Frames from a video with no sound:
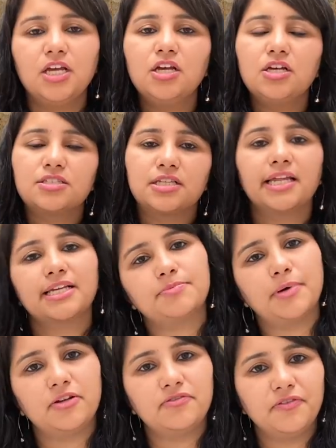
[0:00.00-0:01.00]
So next
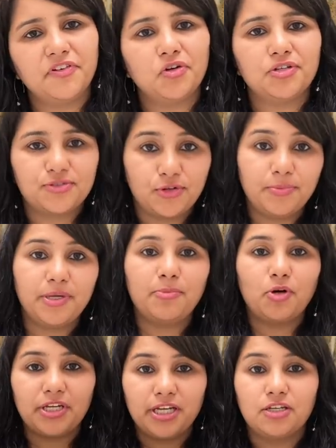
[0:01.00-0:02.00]
part of the video is going to be
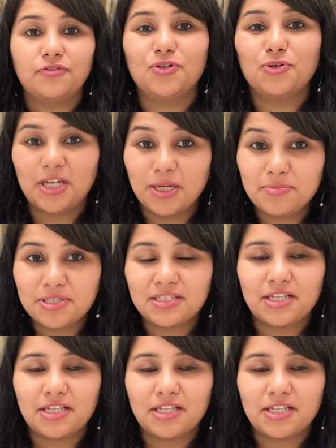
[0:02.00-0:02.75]
about interview tips